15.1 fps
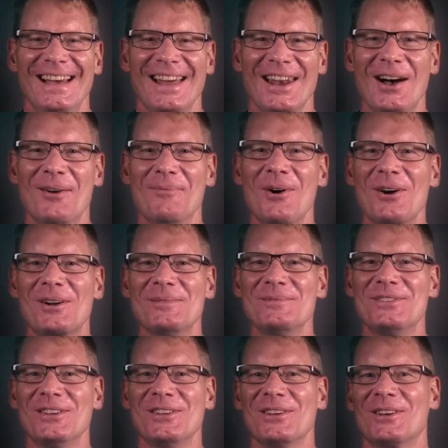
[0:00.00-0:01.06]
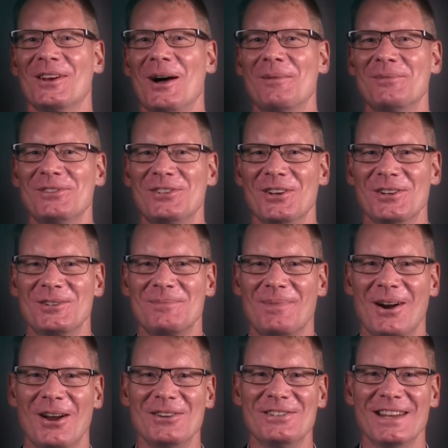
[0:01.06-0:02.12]
Hello and welcome to the Global Church
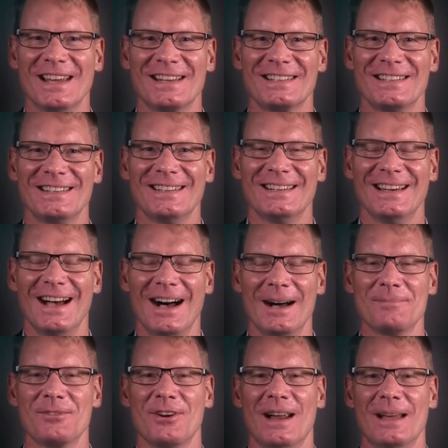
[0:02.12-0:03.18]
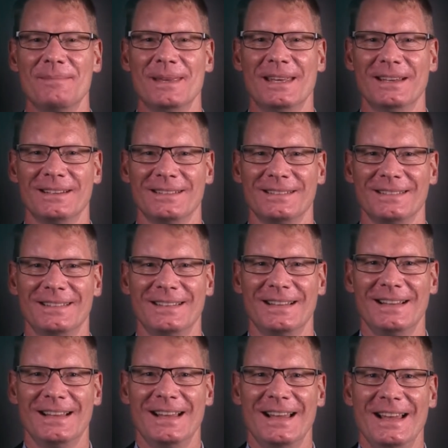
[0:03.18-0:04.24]
Project. I'm Graham Hill.
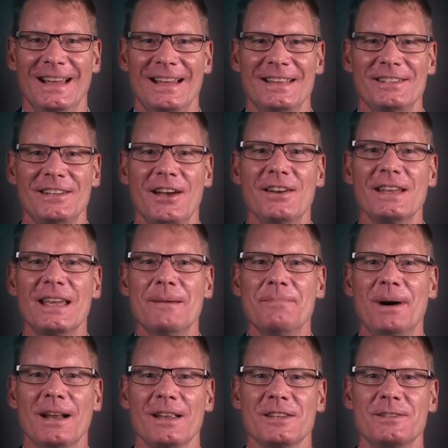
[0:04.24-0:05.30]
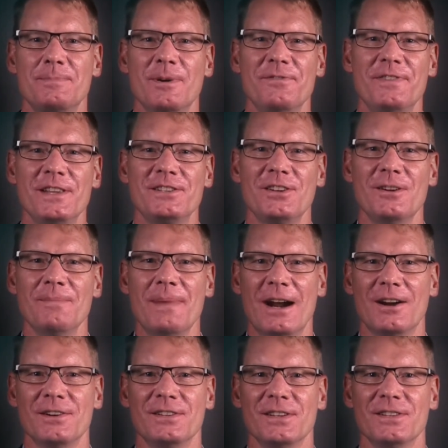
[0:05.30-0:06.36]
Tony Campolo is Professor
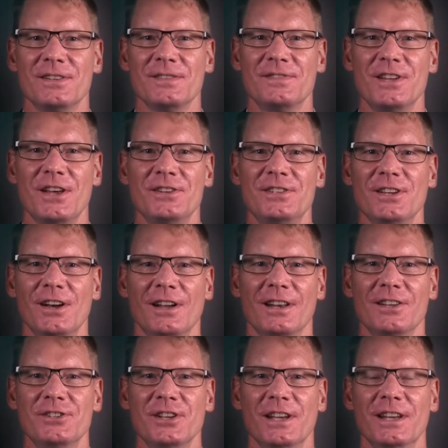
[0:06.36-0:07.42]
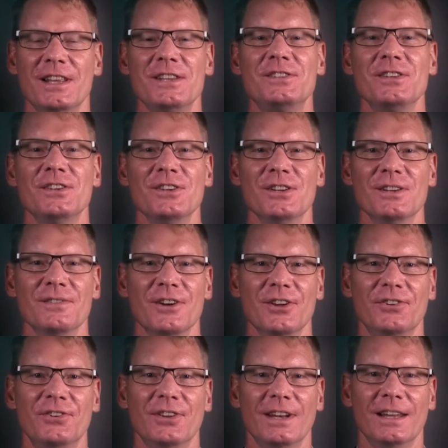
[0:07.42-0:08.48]
Emeritus of Sociology at Eastern
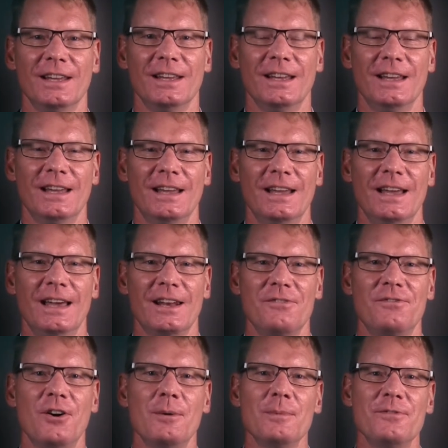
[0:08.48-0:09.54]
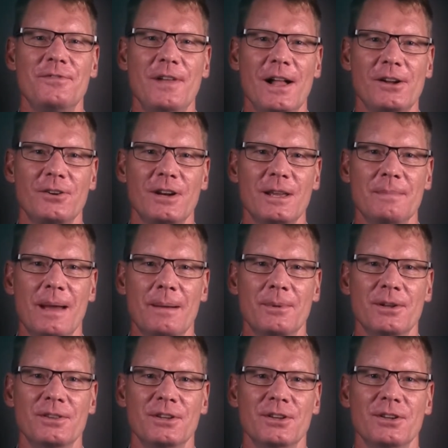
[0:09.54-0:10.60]
University and a former faculty member
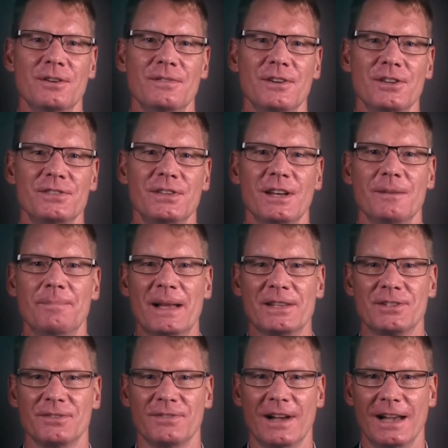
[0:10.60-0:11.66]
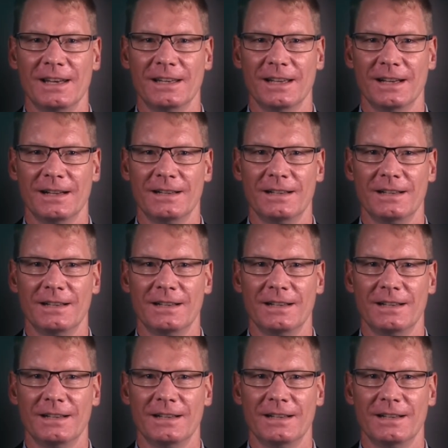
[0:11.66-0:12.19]
at the University of Pennsylvania.